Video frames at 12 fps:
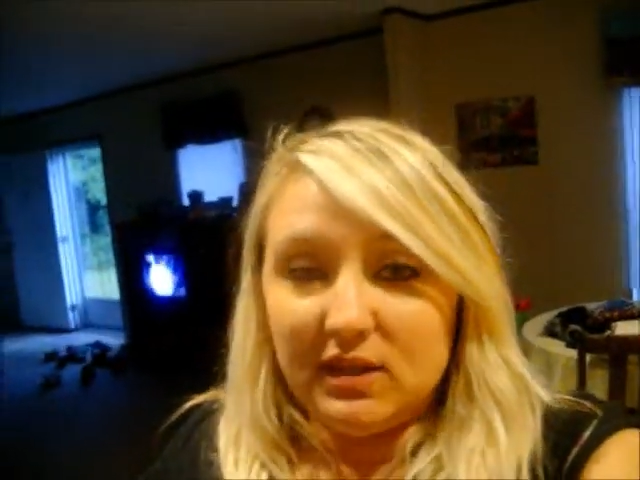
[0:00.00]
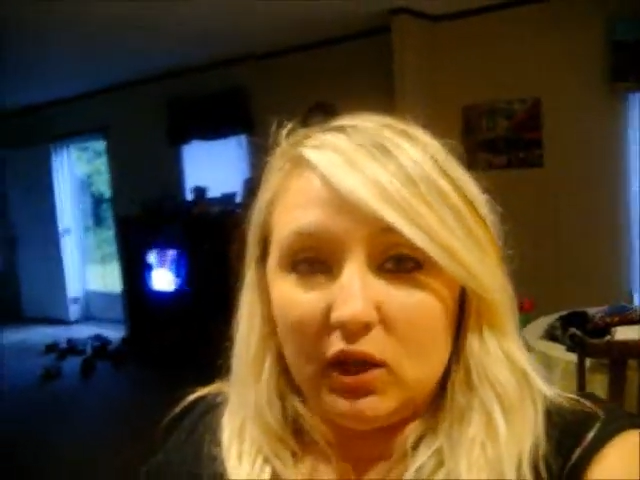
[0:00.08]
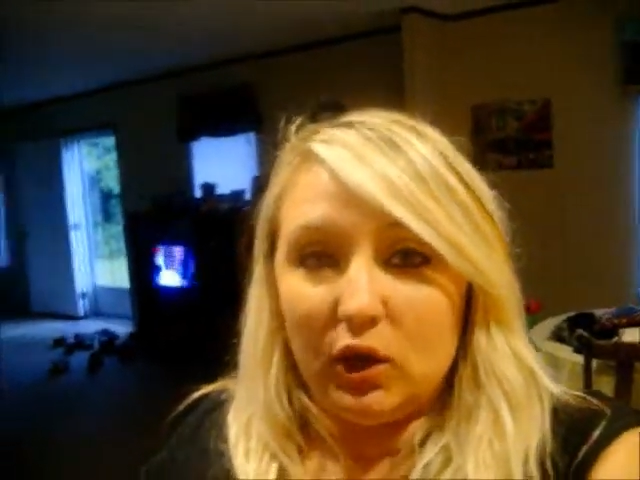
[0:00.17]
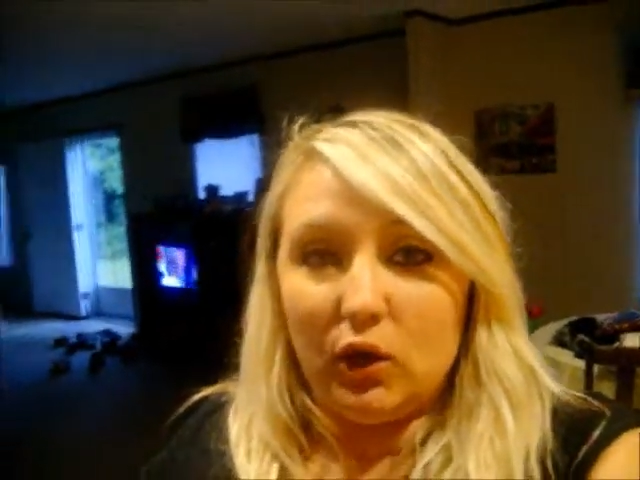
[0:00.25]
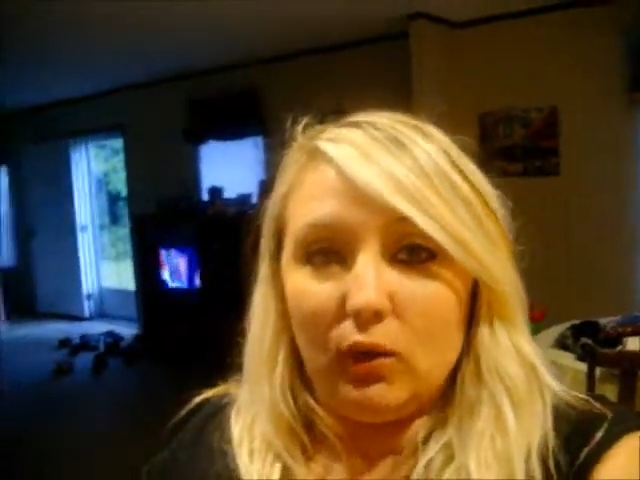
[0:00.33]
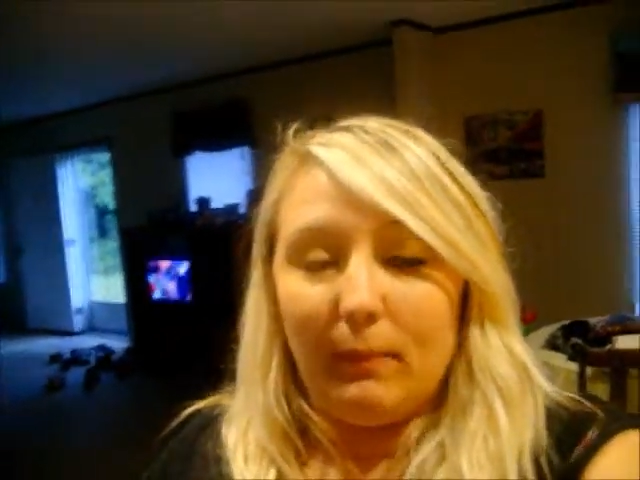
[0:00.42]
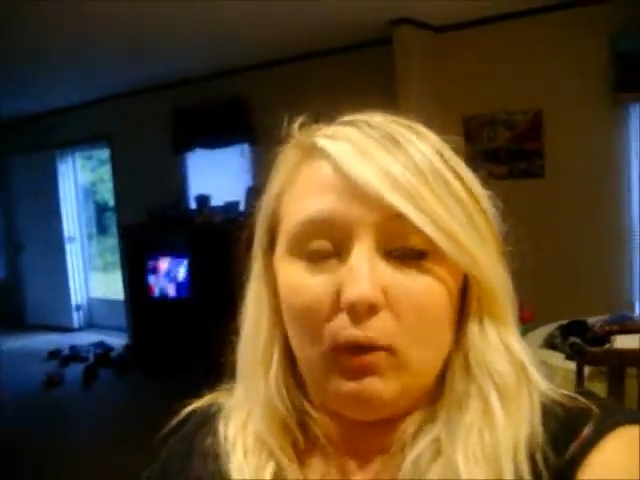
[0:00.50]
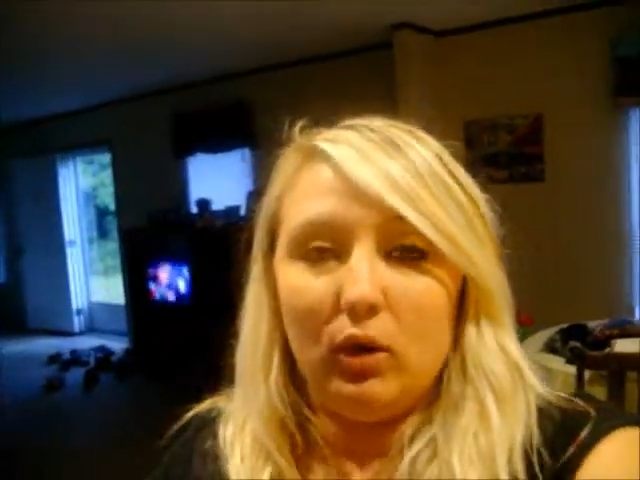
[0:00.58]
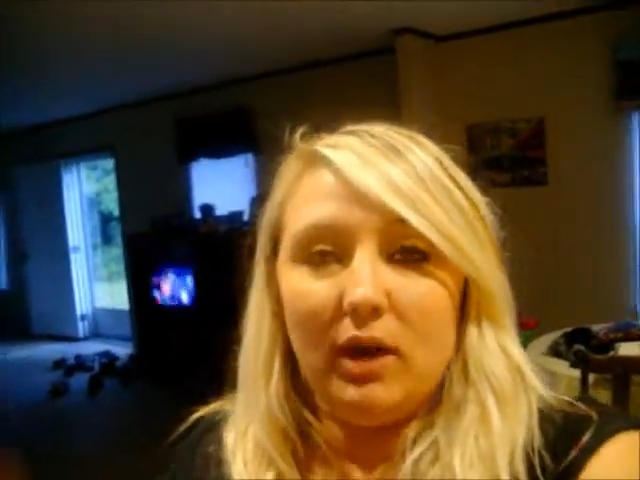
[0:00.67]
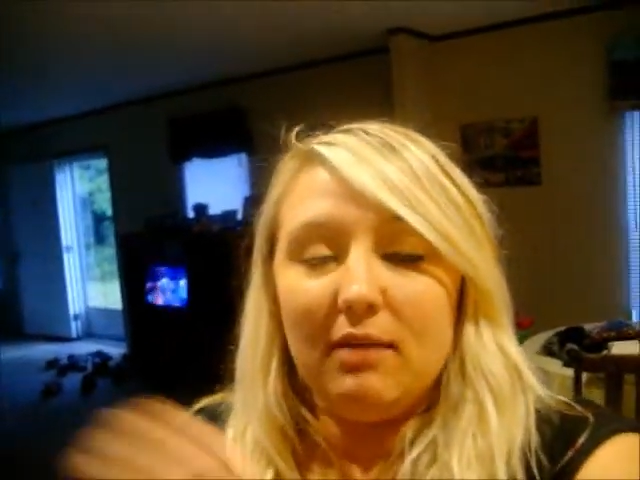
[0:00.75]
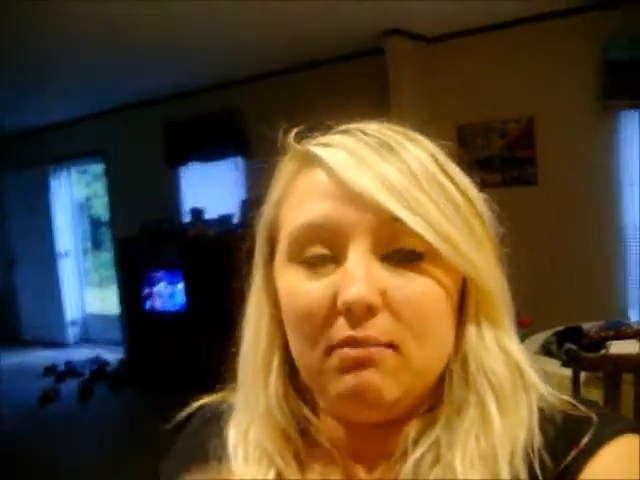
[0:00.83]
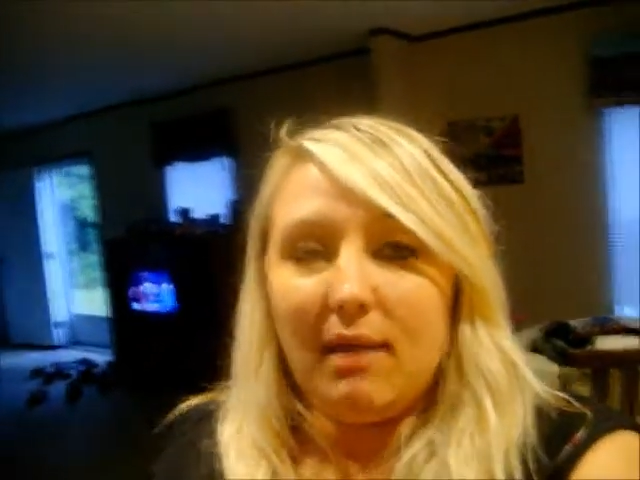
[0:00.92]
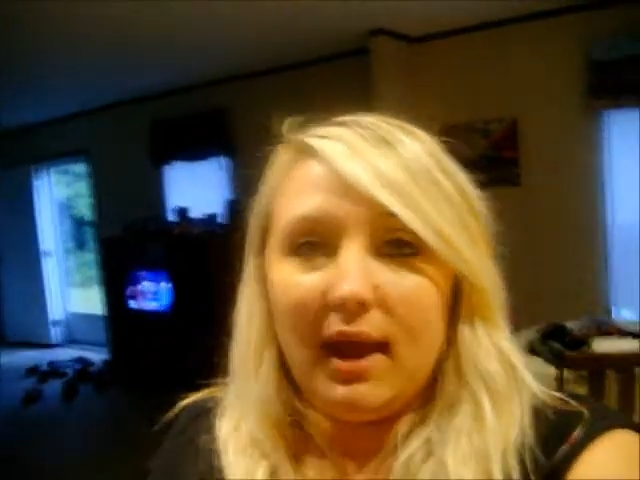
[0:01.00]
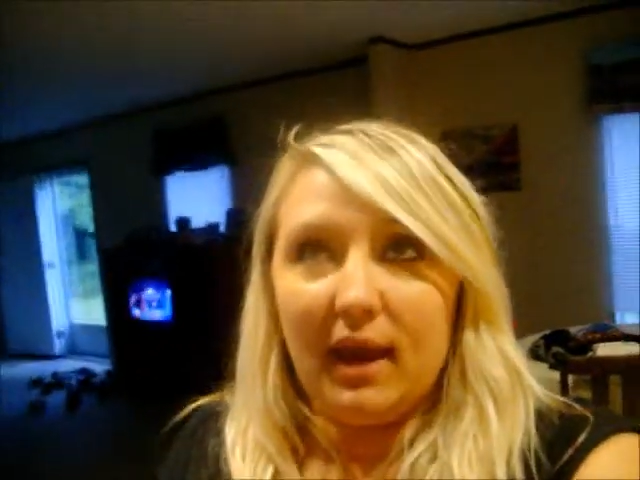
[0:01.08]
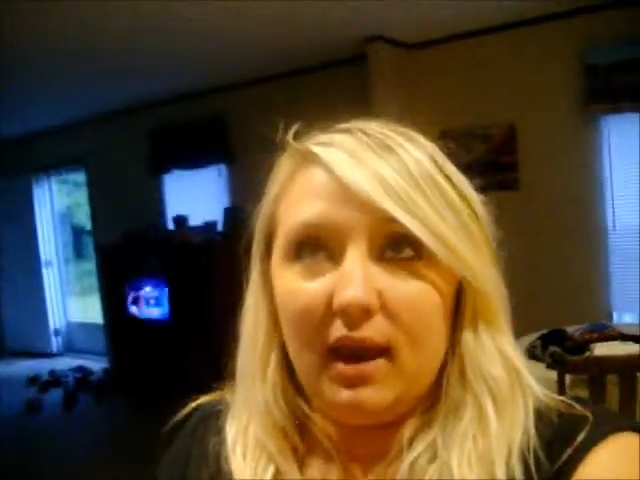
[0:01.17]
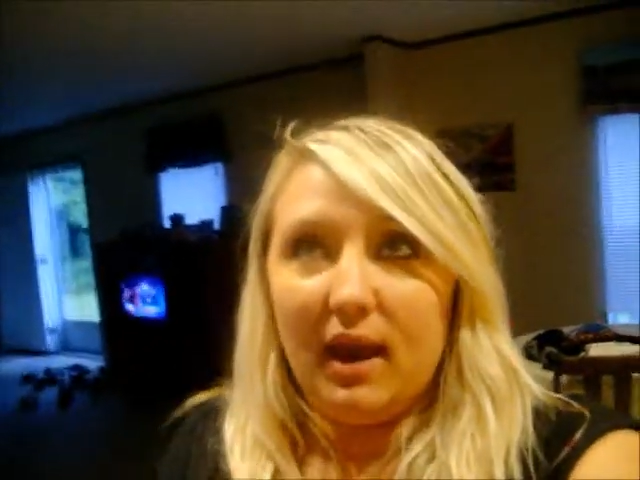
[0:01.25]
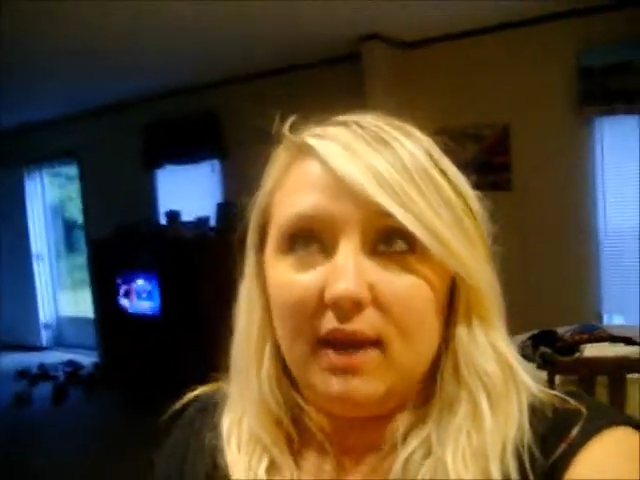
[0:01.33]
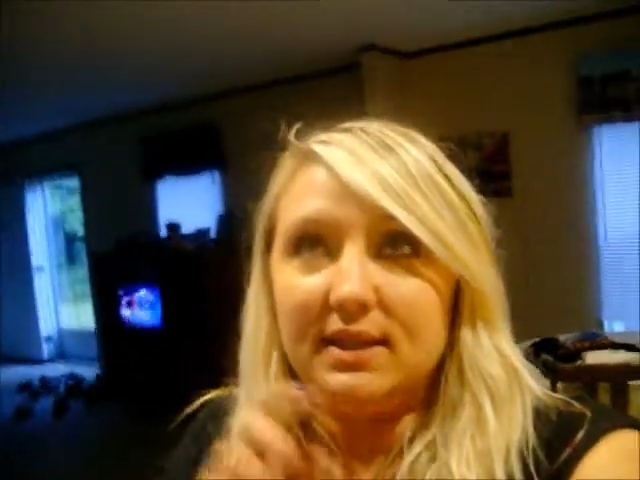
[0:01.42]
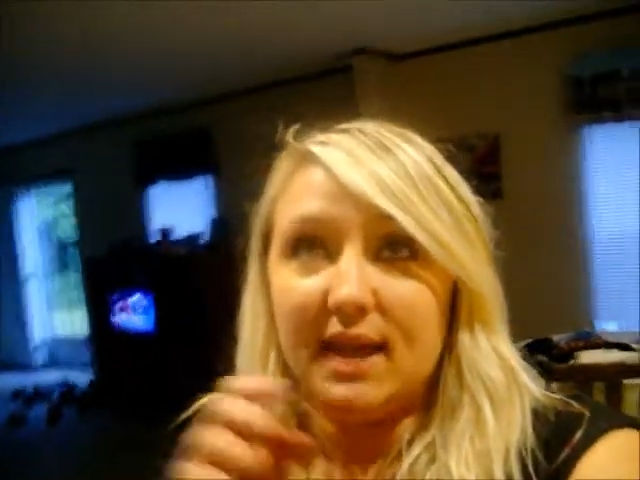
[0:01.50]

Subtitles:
So I'm going ahead and making it.